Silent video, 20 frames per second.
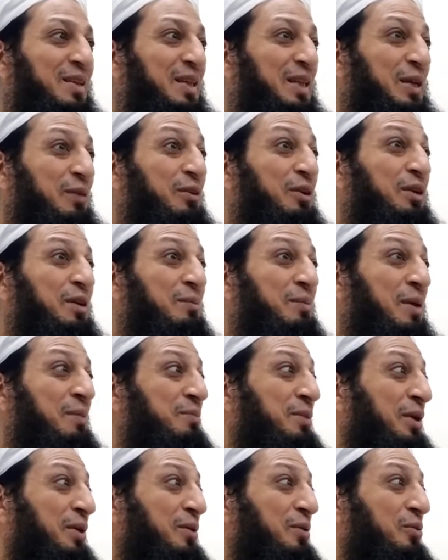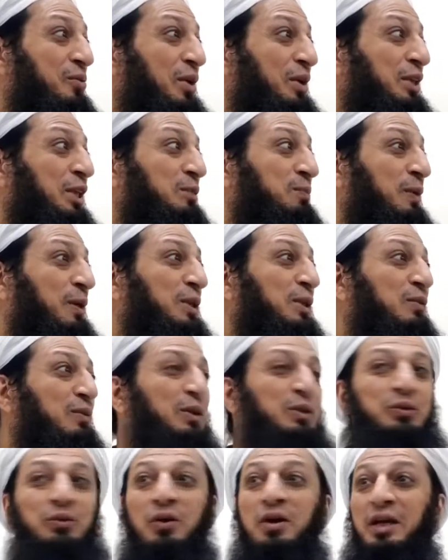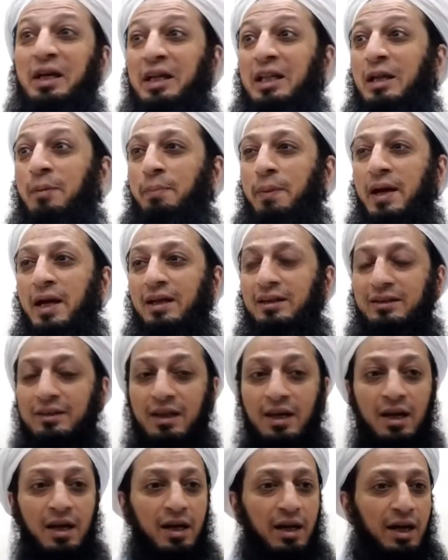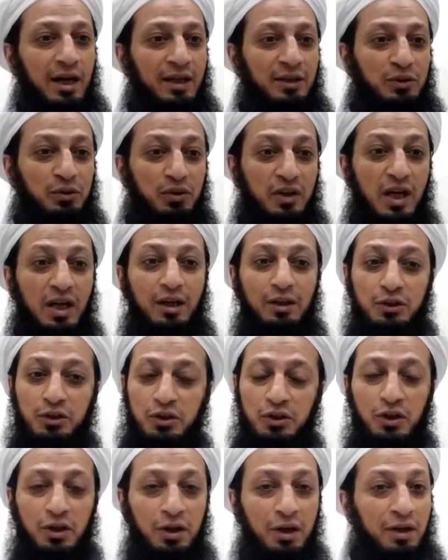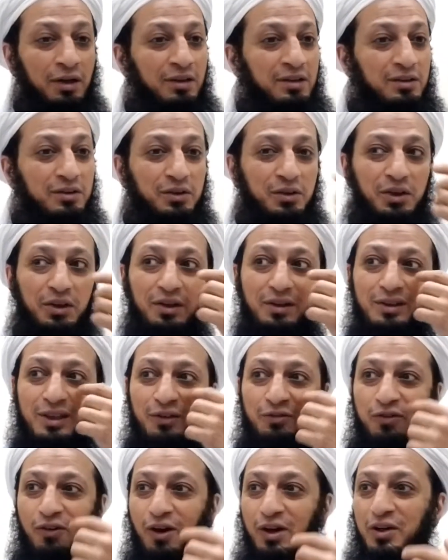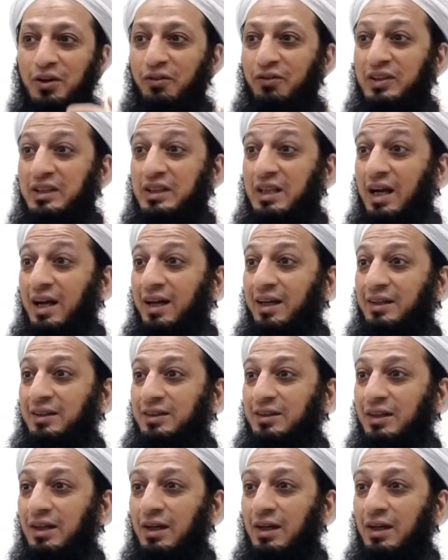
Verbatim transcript: They would remember what this person was doing in the past. And today he's sitting, tears are falling of his eyes.